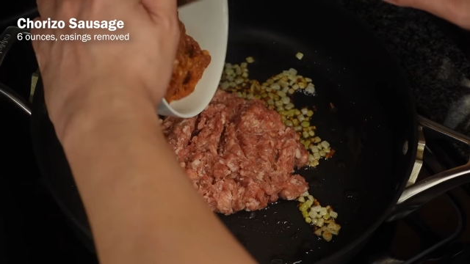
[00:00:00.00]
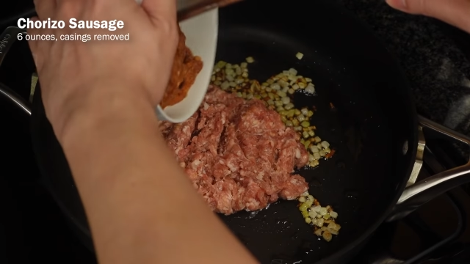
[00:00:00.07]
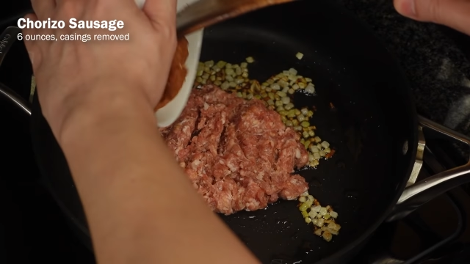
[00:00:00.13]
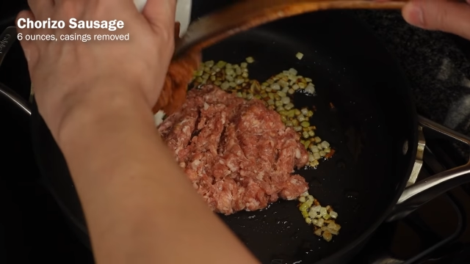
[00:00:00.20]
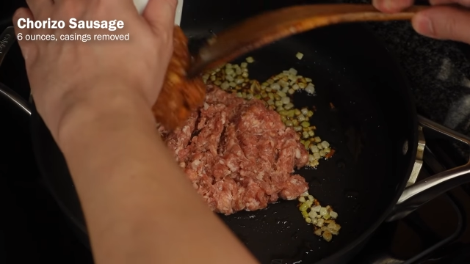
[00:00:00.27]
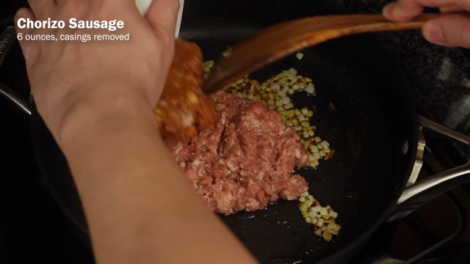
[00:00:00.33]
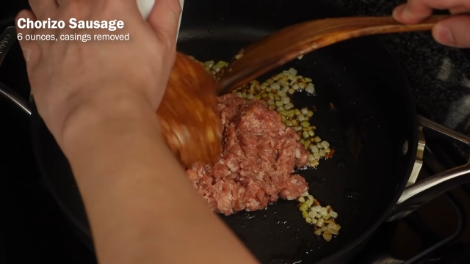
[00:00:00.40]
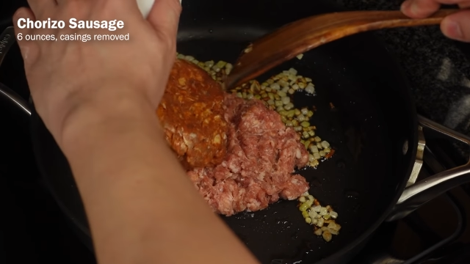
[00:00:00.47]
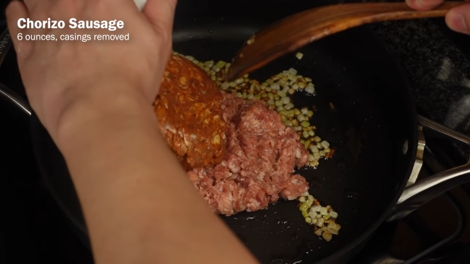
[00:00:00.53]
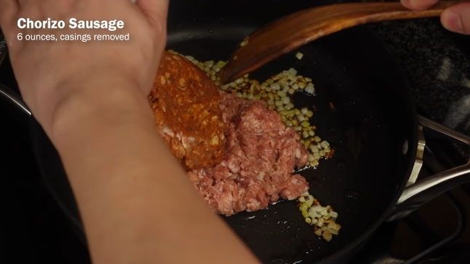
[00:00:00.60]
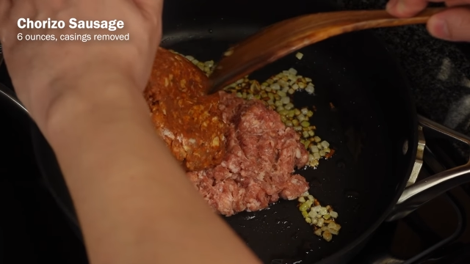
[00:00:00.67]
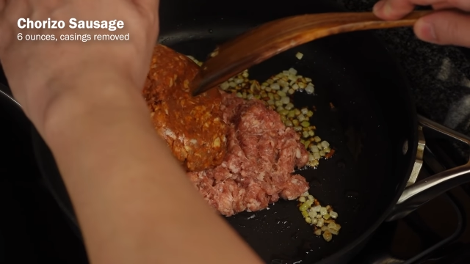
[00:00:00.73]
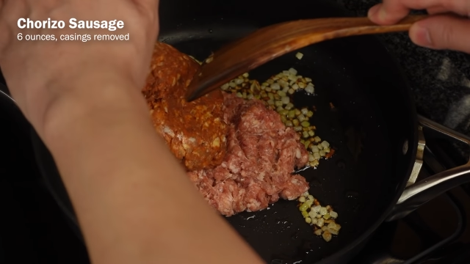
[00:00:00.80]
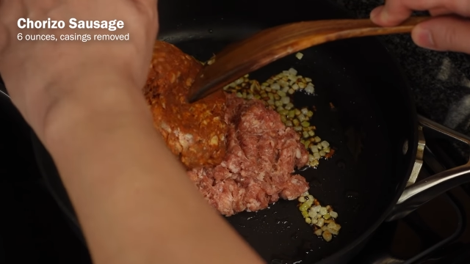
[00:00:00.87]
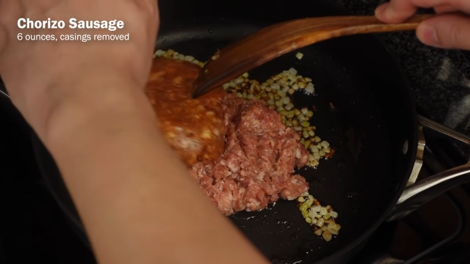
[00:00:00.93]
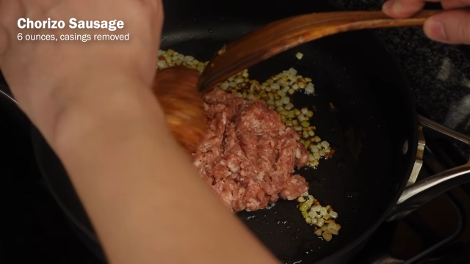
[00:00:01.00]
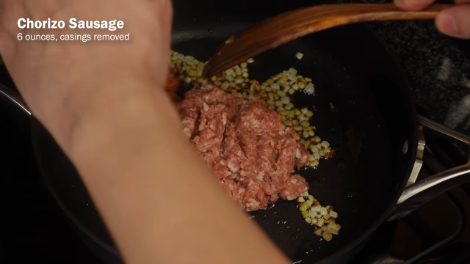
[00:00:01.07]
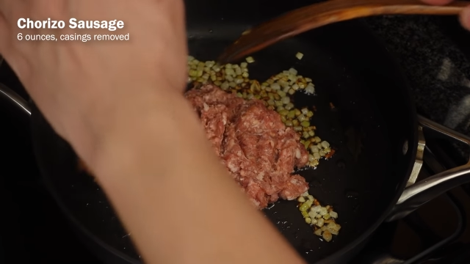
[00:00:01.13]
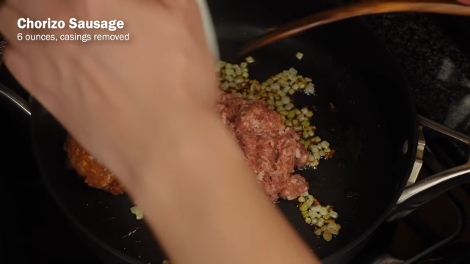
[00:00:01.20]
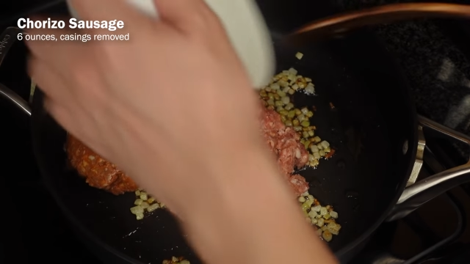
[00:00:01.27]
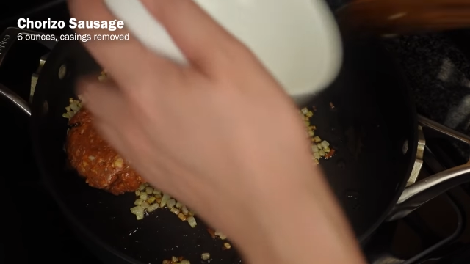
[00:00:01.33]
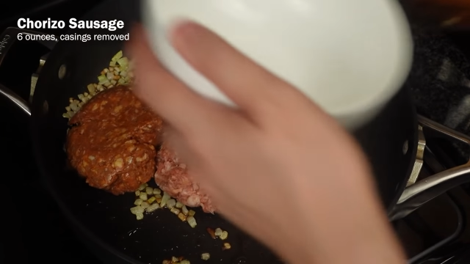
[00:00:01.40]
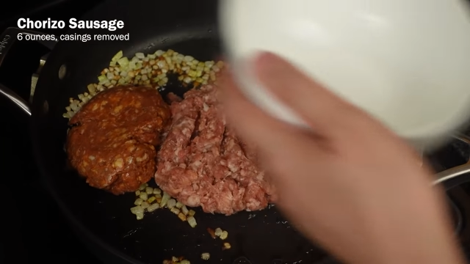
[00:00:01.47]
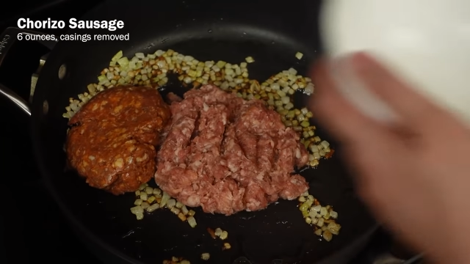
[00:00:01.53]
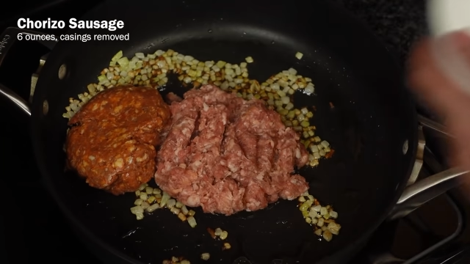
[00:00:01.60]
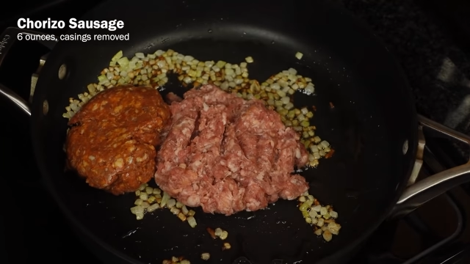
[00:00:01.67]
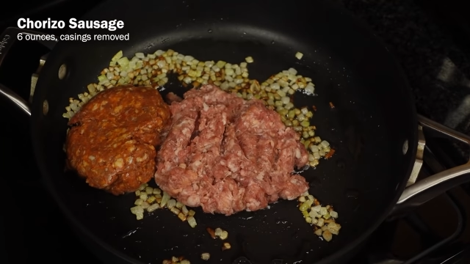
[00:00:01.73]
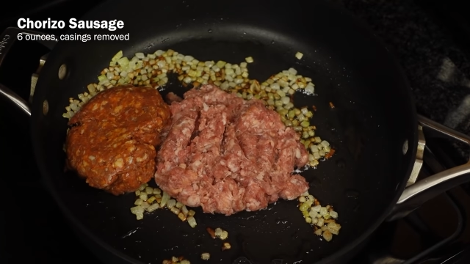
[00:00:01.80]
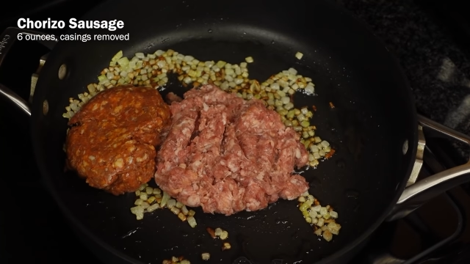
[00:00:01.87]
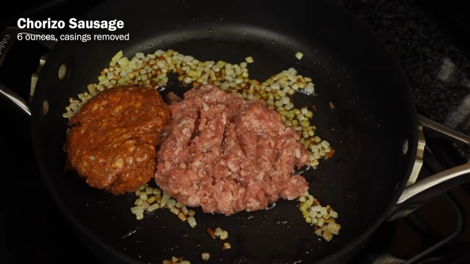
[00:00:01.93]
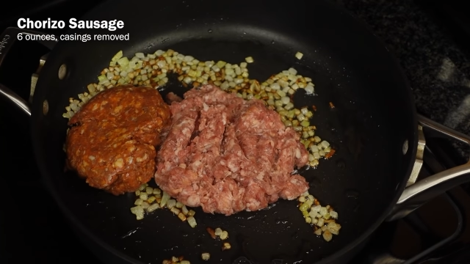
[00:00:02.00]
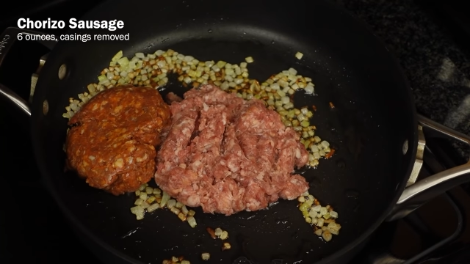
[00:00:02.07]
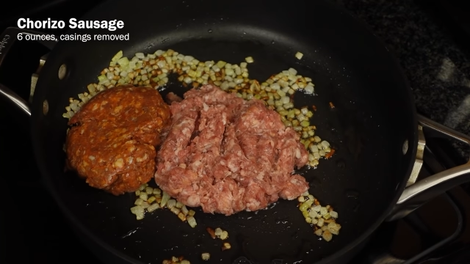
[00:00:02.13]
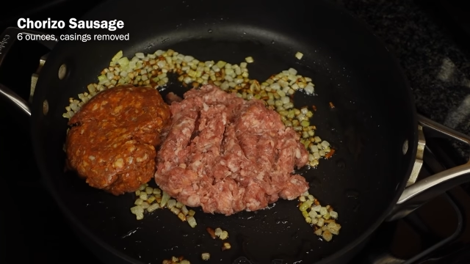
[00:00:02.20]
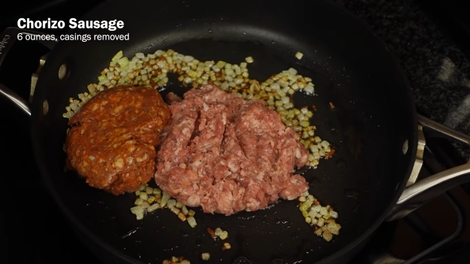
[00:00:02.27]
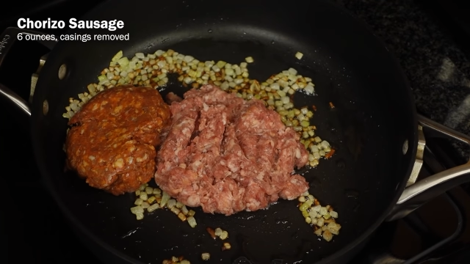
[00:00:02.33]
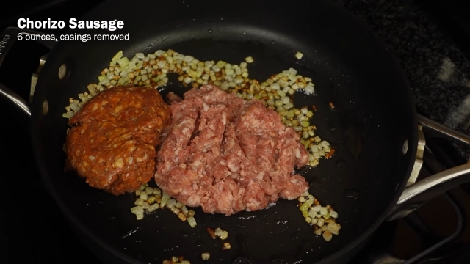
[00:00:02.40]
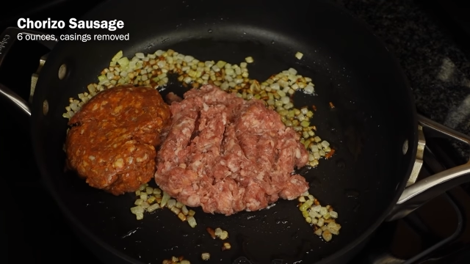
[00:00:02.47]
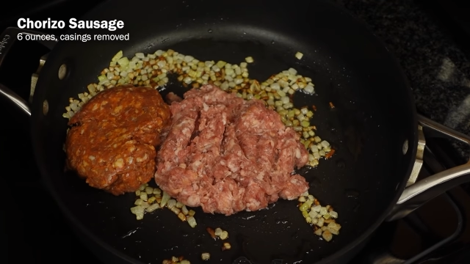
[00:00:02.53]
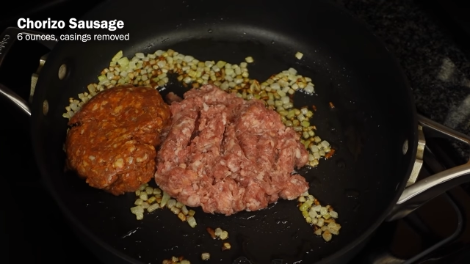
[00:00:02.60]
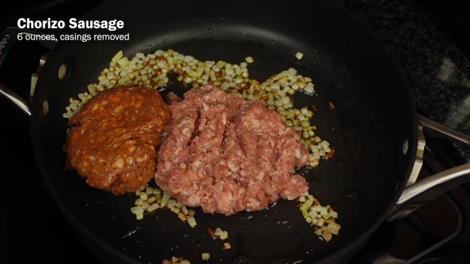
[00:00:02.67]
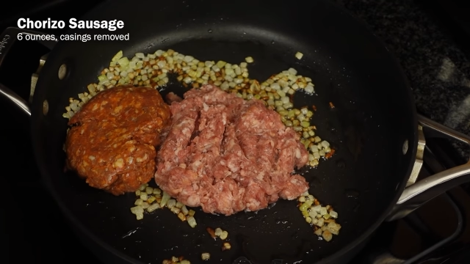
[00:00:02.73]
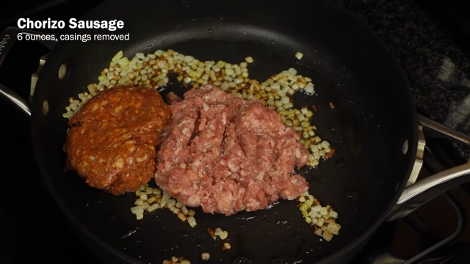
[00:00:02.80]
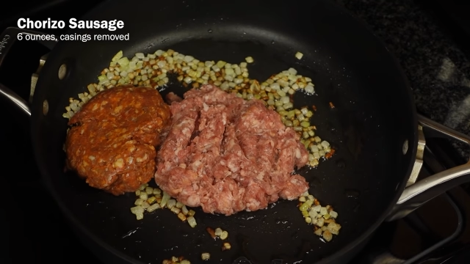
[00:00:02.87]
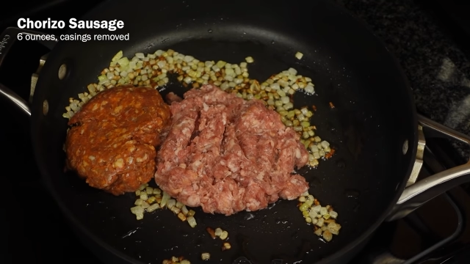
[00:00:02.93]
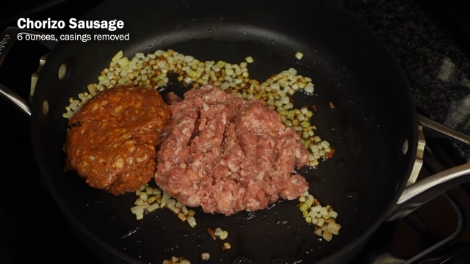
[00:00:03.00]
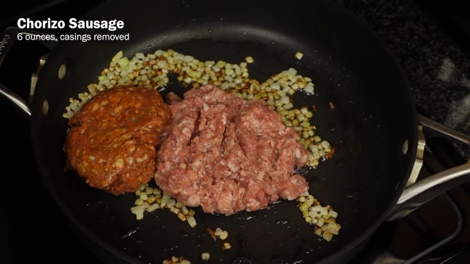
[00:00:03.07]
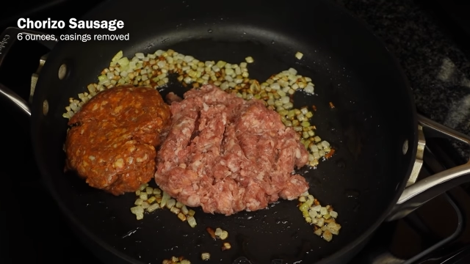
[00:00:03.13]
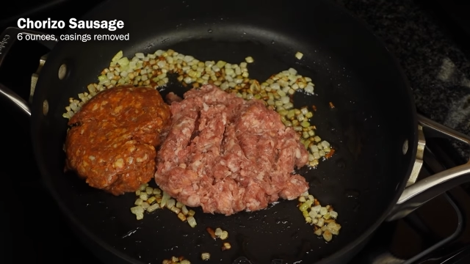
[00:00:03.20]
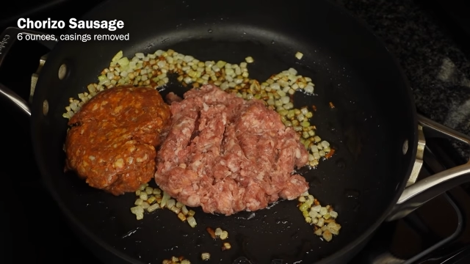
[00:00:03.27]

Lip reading: [unreadable: no face in view]